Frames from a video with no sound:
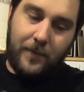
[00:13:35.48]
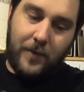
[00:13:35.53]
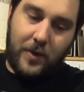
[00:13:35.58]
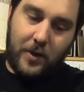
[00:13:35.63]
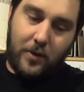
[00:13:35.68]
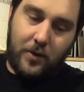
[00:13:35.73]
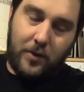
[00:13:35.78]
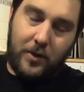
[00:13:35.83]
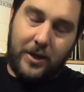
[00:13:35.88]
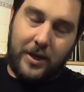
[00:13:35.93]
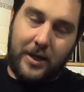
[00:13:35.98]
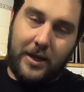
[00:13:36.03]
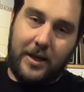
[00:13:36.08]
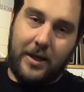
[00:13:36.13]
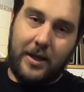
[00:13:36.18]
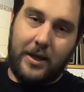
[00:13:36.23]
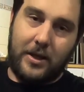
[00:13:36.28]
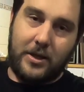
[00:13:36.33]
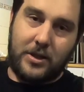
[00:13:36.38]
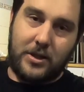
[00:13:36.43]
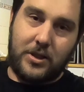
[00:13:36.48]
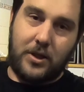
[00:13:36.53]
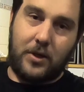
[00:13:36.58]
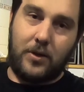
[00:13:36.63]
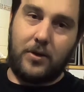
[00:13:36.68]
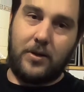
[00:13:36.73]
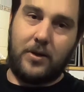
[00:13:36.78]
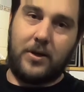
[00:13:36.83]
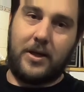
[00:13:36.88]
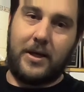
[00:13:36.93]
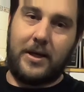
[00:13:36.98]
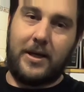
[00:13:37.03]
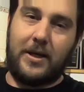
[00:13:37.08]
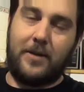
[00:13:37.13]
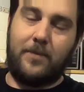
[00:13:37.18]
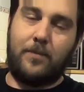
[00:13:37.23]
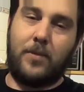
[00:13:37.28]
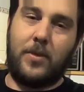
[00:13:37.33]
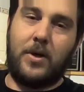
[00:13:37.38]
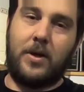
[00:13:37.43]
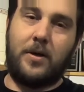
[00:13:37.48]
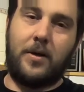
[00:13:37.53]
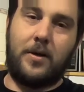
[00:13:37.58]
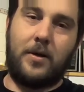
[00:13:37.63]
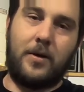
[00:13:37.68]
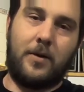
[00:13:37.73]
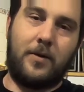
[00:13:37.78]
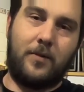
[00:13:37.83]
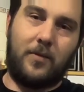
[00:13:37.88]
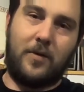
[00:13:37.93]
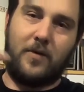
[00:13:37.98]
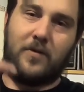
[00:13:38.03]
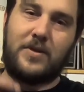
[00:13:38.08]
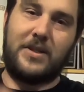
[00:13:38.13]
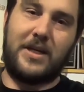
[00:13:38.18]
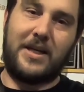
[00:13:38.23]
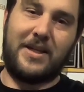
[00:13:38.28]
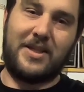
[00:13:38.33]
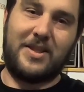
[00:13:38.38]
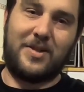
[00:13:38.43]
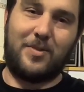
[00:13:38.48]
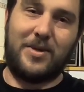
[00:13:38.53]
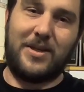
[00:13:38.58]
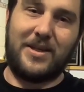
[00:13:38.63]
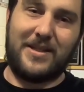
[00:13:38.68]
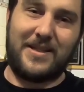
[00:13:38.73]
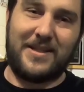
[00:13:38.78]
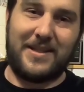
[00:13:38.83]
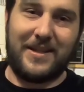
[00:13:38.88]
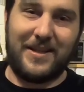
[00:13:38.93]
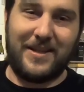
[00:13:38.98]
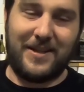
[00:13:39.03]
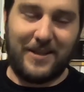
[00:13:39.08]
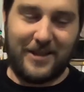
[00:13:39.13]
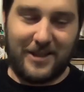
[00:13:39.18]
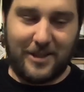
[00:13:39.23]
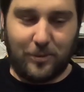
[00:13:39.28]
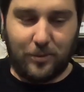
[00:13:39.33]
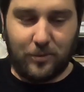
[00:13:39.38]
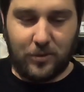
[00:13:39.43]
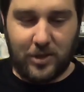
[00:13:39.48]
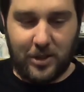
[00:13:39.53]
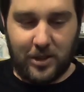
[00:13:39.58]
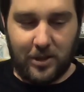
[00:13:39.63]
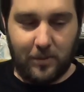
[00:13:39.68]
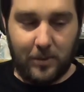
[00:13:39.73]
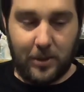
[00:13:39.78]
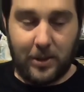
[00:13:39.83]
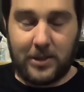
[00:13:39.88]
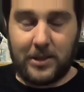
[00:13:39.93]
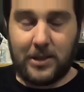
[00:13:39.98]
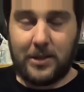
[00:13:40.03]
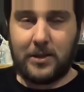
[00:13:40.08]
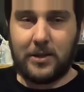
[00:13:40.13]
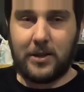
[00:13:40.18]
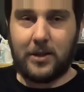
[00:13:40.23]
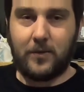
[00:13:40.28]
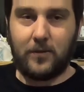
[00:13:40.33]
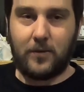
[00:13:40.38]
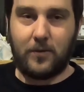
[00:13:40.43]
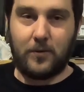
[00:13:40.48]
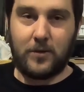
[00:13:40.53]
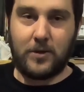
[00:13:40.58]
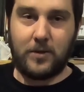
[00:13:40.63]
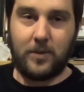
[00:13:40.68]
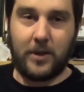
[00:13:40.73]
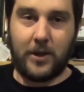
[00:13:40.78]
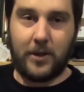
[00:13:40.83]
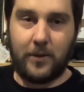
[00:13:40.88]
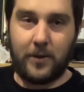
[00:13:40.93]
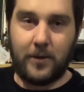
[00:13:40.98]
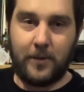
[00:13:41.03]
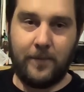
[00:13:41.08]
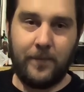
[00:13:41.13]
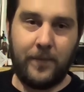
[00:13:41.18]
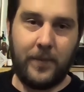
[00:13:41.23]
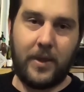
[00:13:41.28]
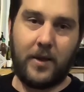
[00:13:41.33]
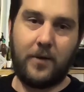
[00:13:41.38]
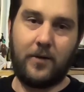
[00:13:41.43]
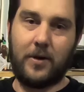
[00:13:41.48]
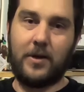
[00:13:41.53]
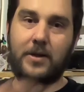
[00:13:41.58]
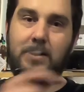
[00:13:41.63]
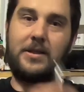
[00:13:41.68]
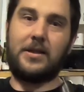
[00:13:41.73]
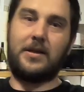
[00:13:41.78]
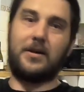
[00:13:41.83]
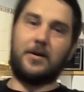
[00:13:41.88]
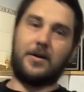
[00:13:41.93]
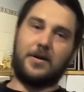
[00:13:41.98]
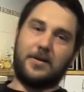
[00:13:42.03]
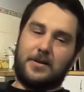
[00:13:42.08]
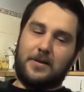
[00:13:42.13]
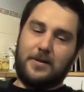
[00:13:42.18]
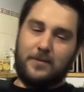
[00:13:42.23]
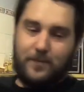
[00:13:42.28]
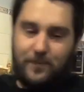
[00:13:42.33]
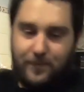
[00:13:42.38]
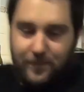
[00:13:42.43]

on a solid cam with Dan's Beast that's pushing about 600 horsepower. Right, see you guys.